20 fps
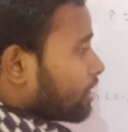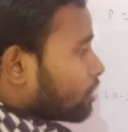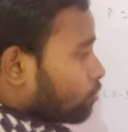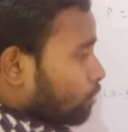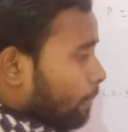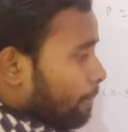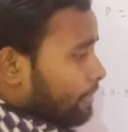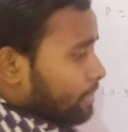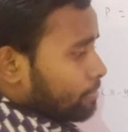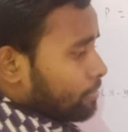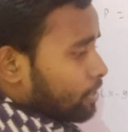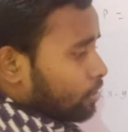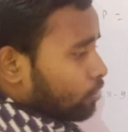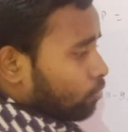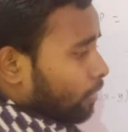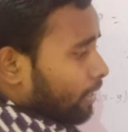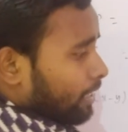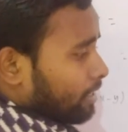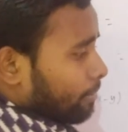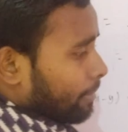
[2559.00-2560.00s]
a square plus b
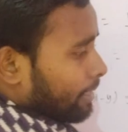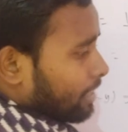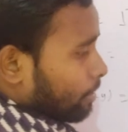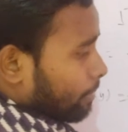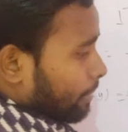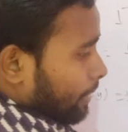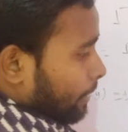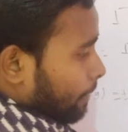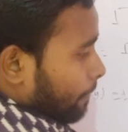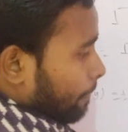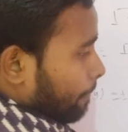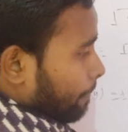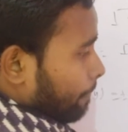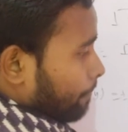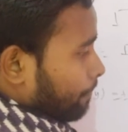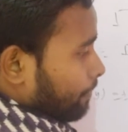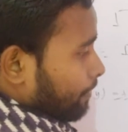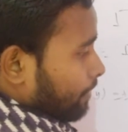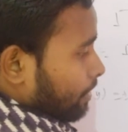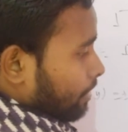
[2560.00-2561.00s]
square divided
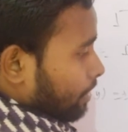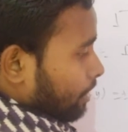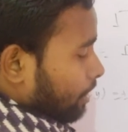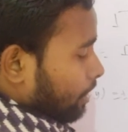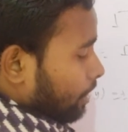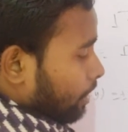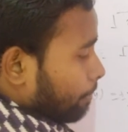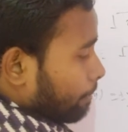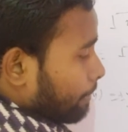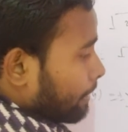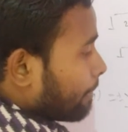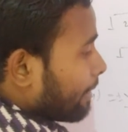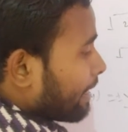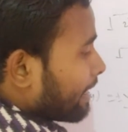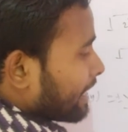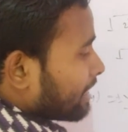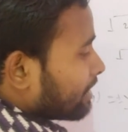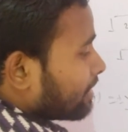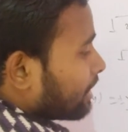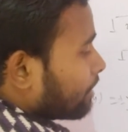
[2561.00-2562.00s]
by b by
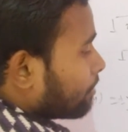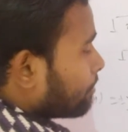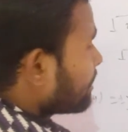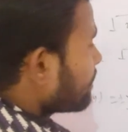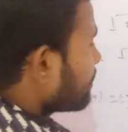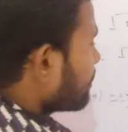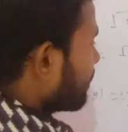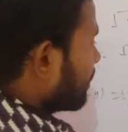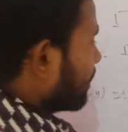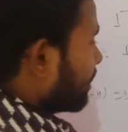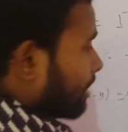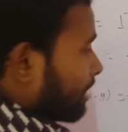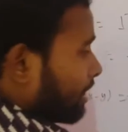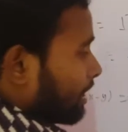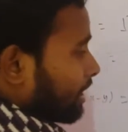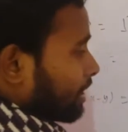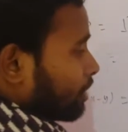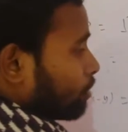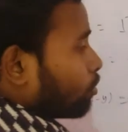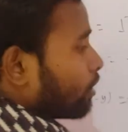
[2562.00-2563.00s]
h, that means
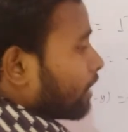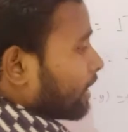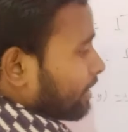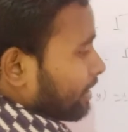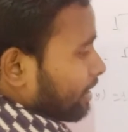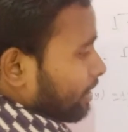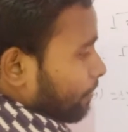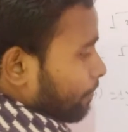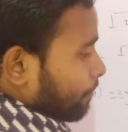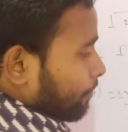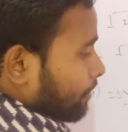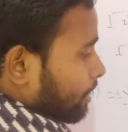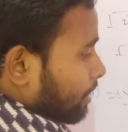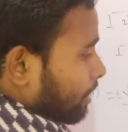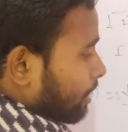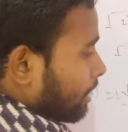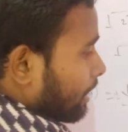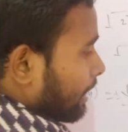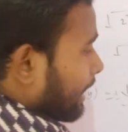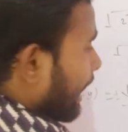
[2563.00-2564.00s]
here you get
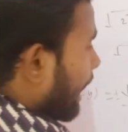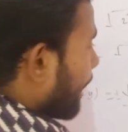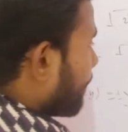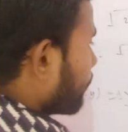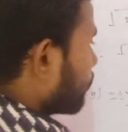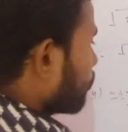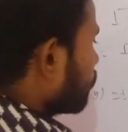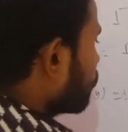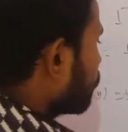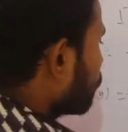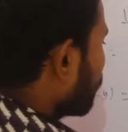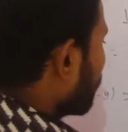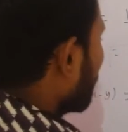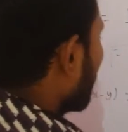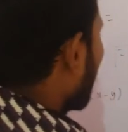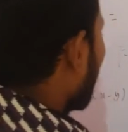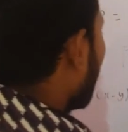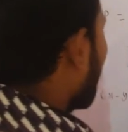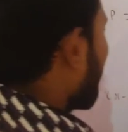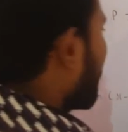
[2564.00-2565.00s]
hypotenuse equal
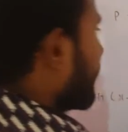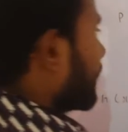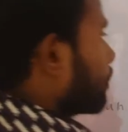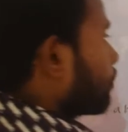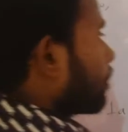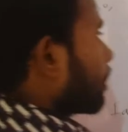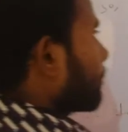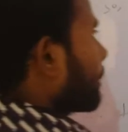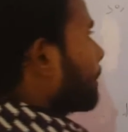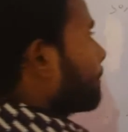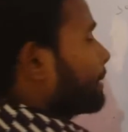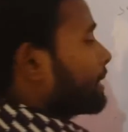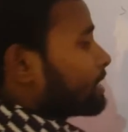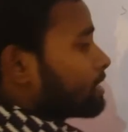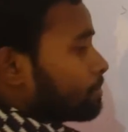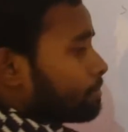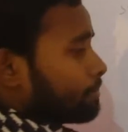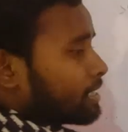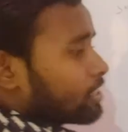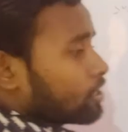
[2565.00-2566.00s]
perpendicular by base
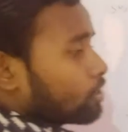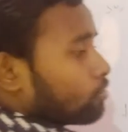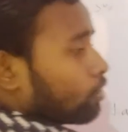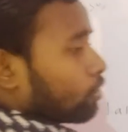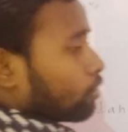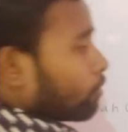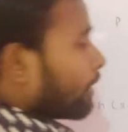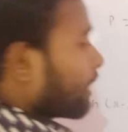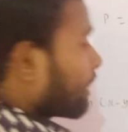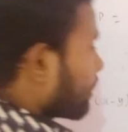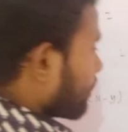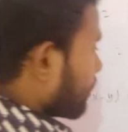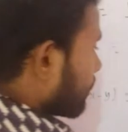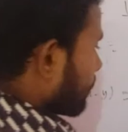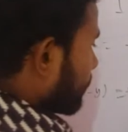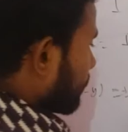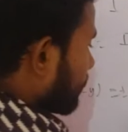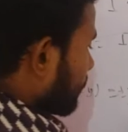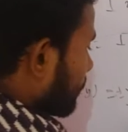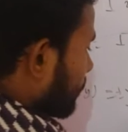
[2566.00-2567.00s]
is equal to what?
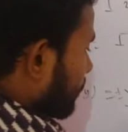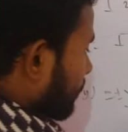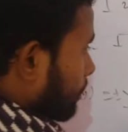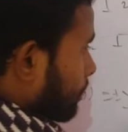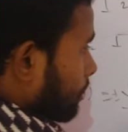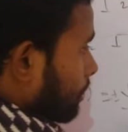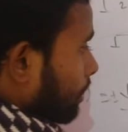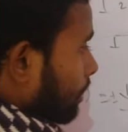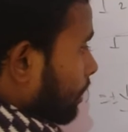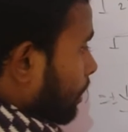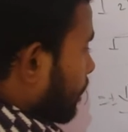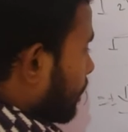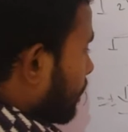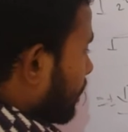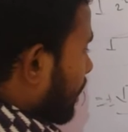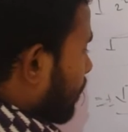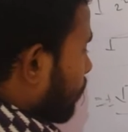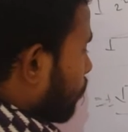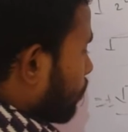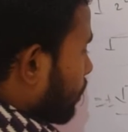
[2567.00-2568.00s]

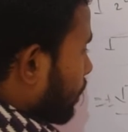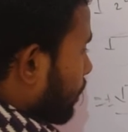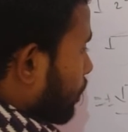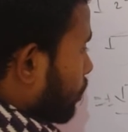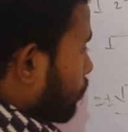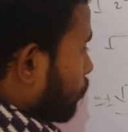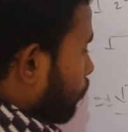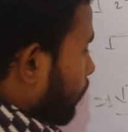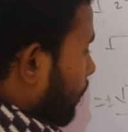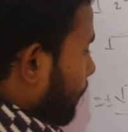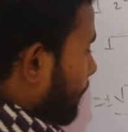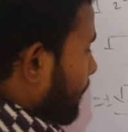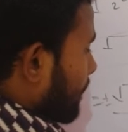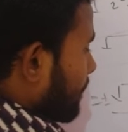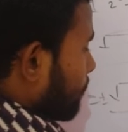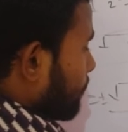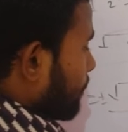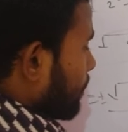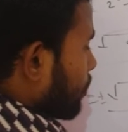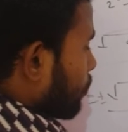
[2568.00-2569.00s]
Under root a square plus
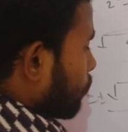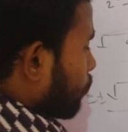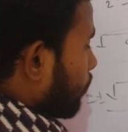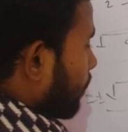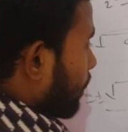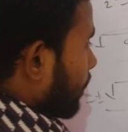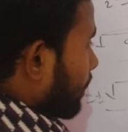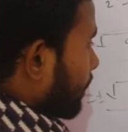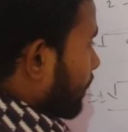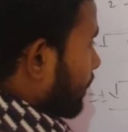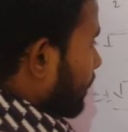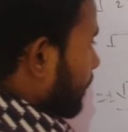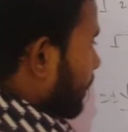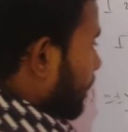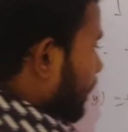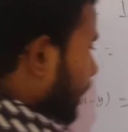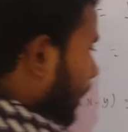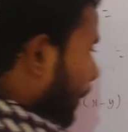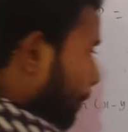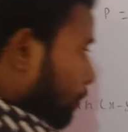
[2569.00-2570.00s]
b square.
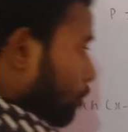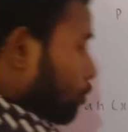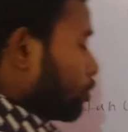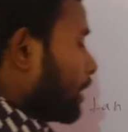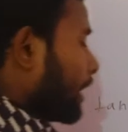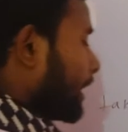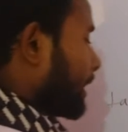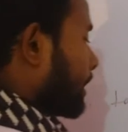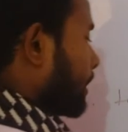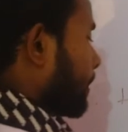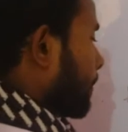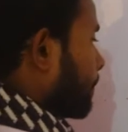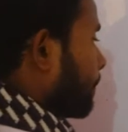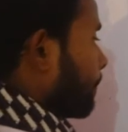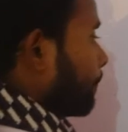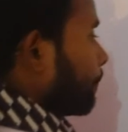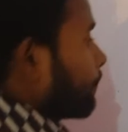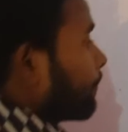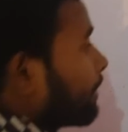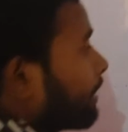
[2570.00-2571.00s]
If you take
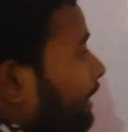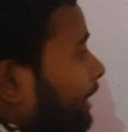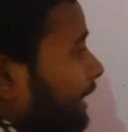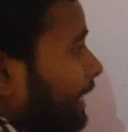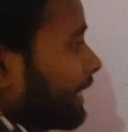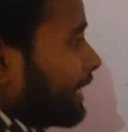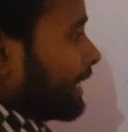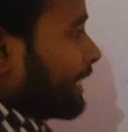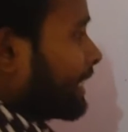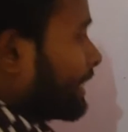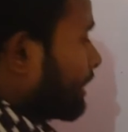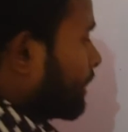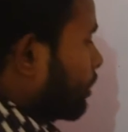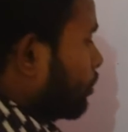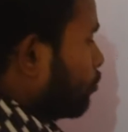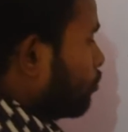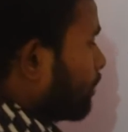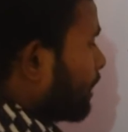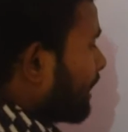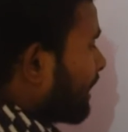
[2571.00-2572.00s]
in it,
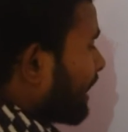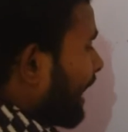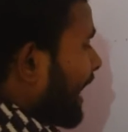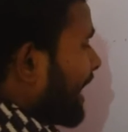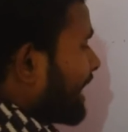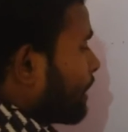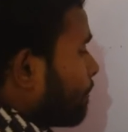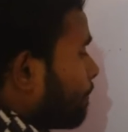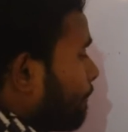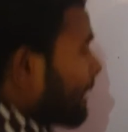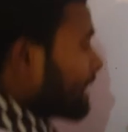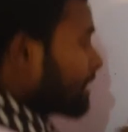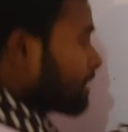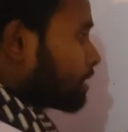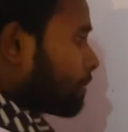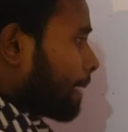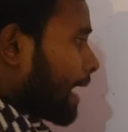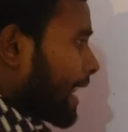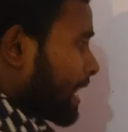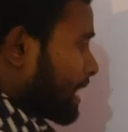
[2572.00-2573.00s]
you can write plus
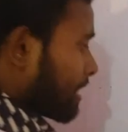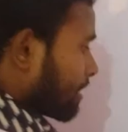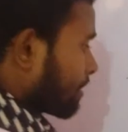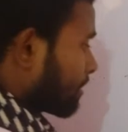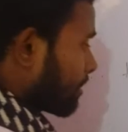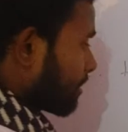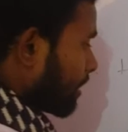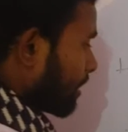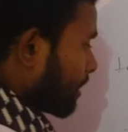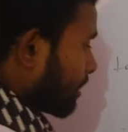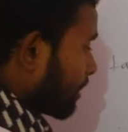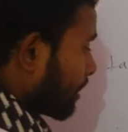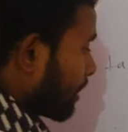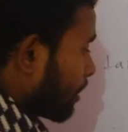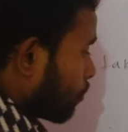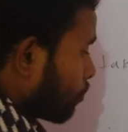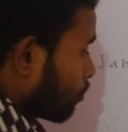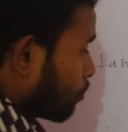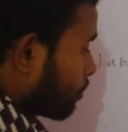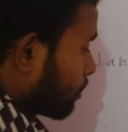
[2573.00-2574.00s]
minus under
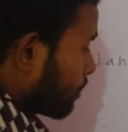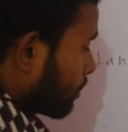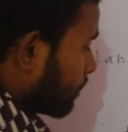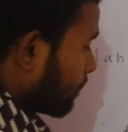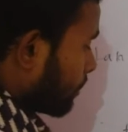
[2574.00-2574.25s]
root